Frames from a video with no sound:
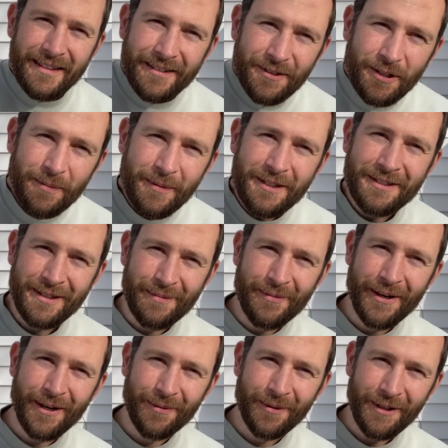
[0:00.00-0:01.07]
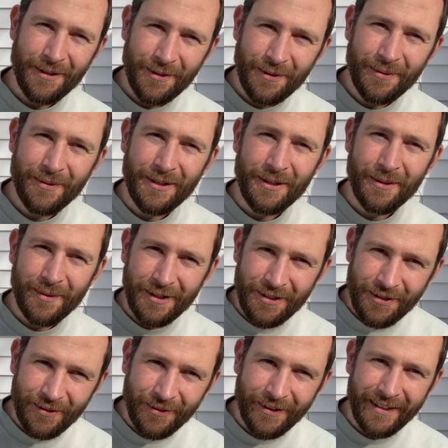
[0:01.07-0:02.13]
should be somewhere where you
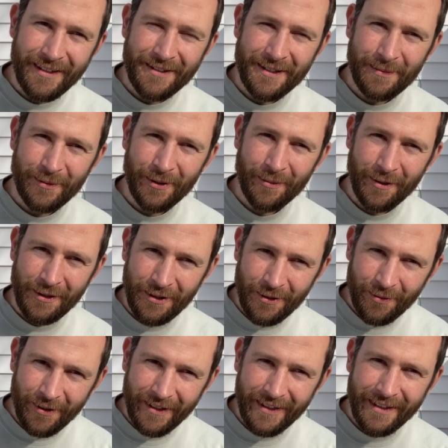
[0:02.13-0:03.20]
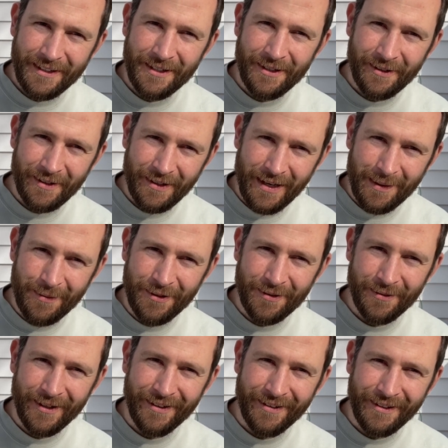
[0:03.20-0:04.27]
enjoy, somewhere where you want to get to know the neighbors
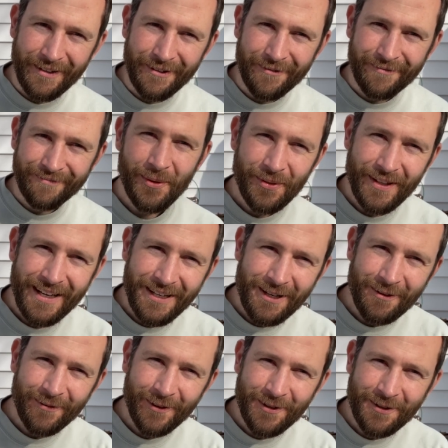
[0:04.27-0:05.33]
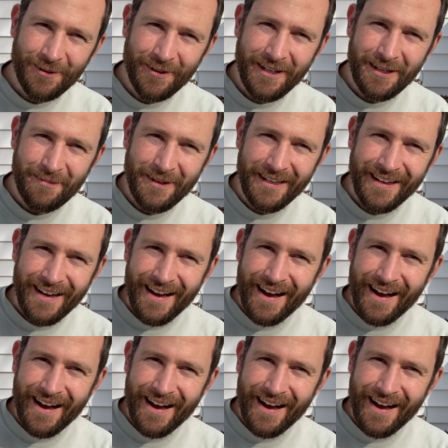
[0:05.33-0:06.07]
around you. Thank you for joining me.